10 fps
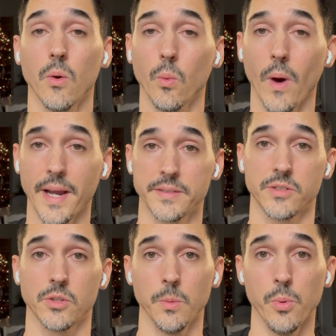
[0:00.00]
Why is
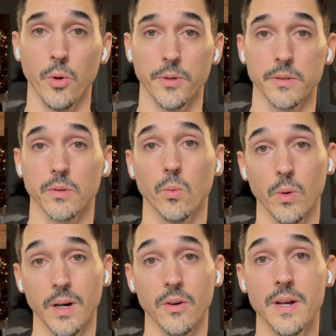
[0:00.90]
this so important?
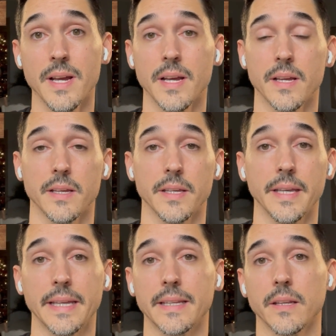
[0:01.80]
Well,
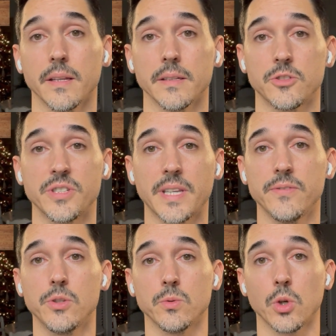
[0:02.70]
it just
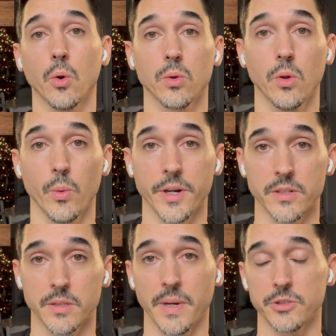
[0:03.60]
gives you total
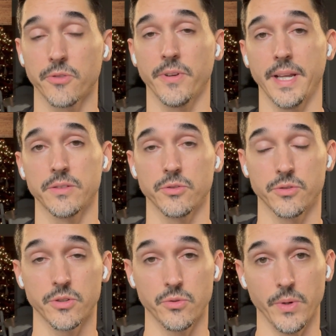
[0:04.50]
awareness about your financial
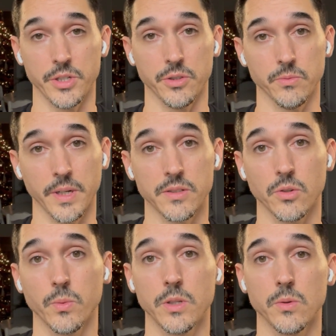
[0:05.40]
situation, right?
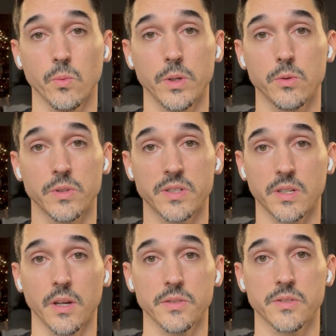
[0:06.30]
So when you when you
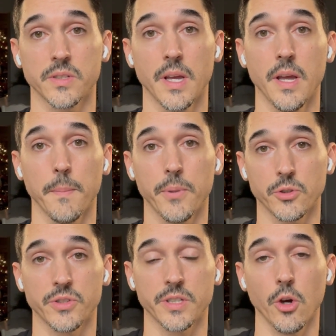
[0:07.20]
discuss
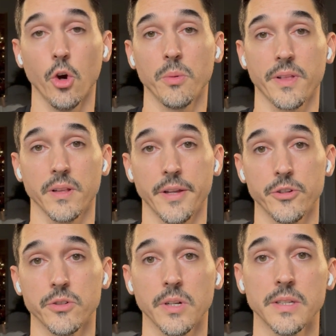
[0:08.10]
purchasing a home with a
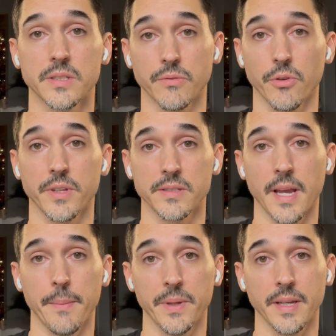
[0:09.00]
lender, several things
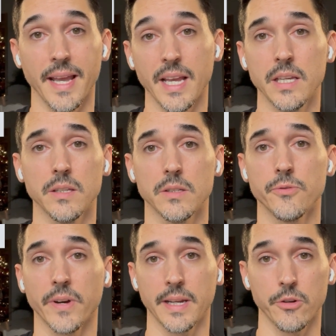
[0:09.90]
happen. A, you
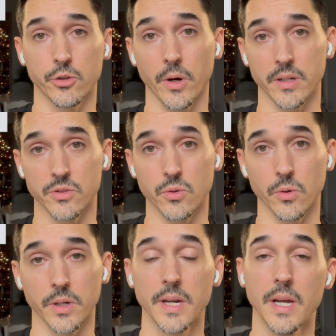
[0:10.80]
find out your credit
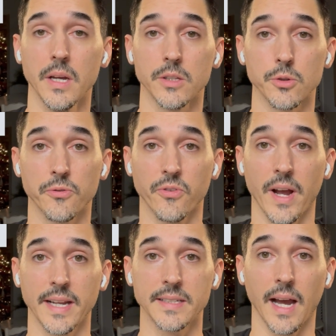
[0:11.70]
score. You
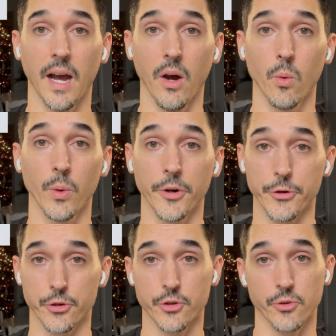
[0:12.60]
find out where
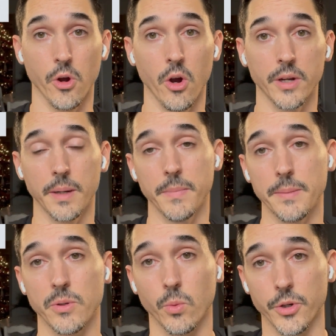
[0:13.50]
you're strong and
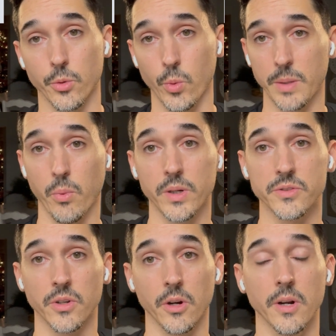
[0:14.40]
maybe where your weak
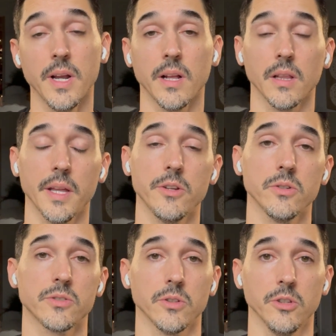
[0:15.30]
points are.
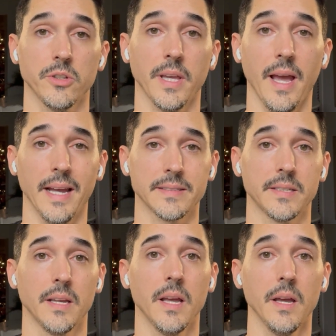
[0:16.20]
Lenders look at
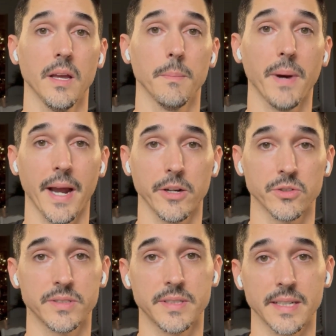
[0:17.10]

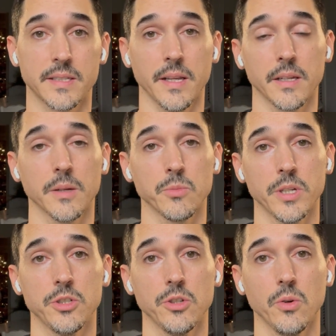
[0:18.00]
buyer's debt to income
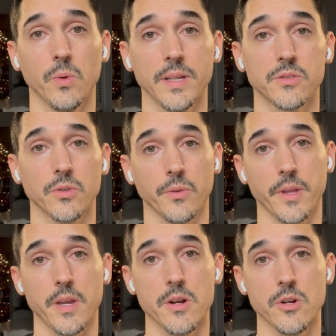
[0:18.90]
ratio, right? So
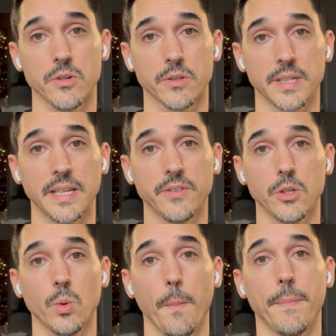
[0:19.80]
they are giving
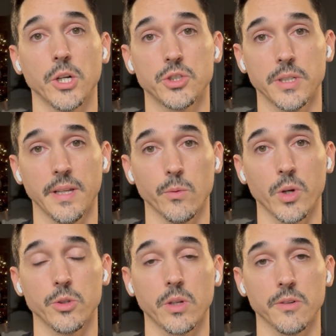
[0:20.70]
you a budget and
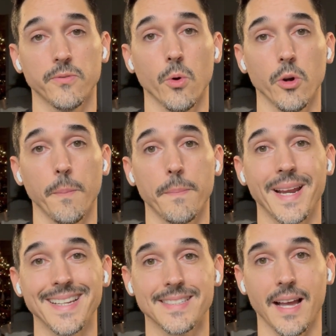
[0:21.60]
what you can afford
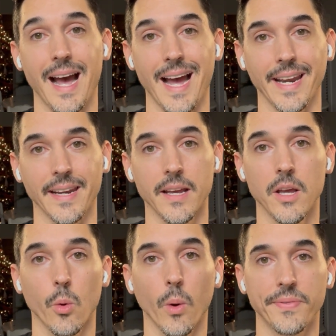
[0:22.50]
based on
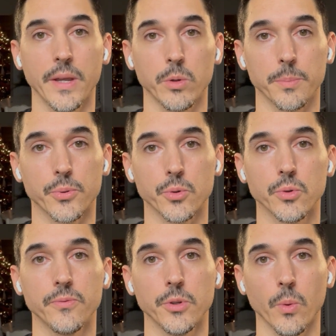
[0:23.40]
what they would
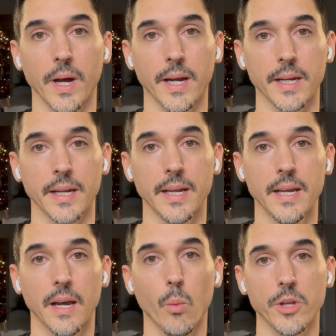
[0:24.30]
approve you on
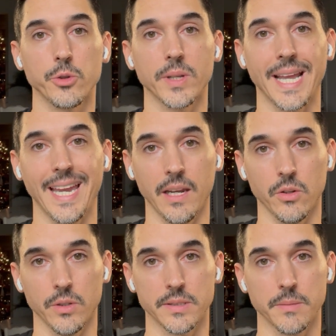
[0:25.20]
what you can
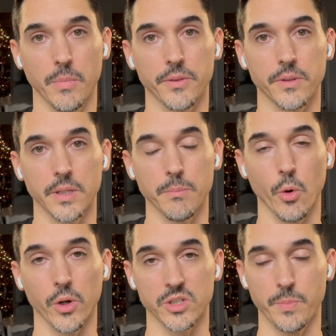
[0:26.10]
handle as a monthly
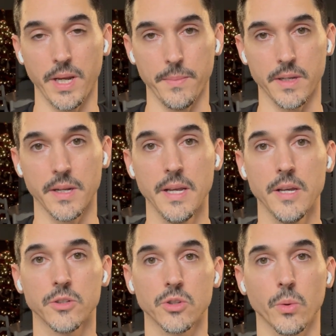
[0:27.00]
mortgage
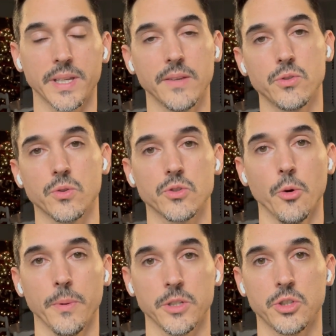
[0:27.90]
payment. So it gives you
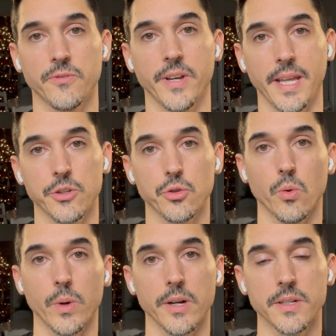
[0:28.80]
so much financial
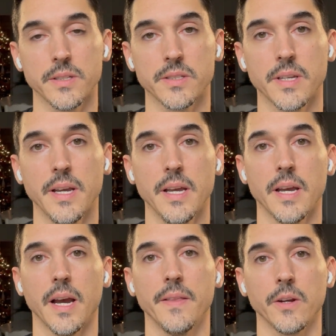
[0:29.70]
awareness
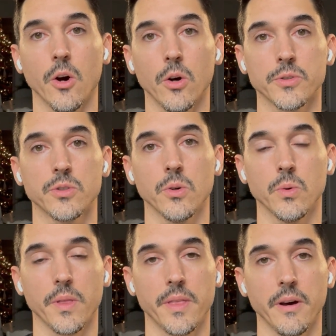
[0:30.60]
and then also
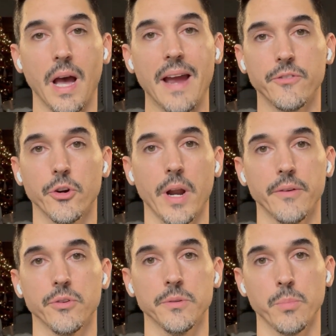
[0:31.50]
the ever,
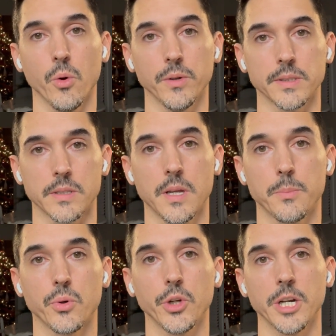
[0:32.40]
ever important
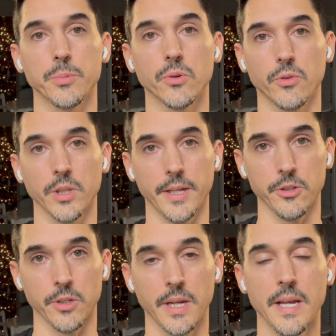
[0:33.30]
pre-approval
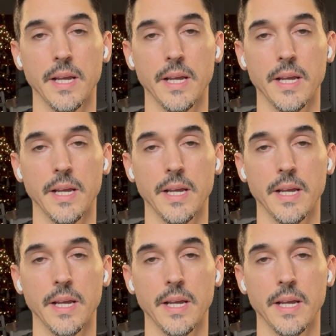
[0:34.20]
letter.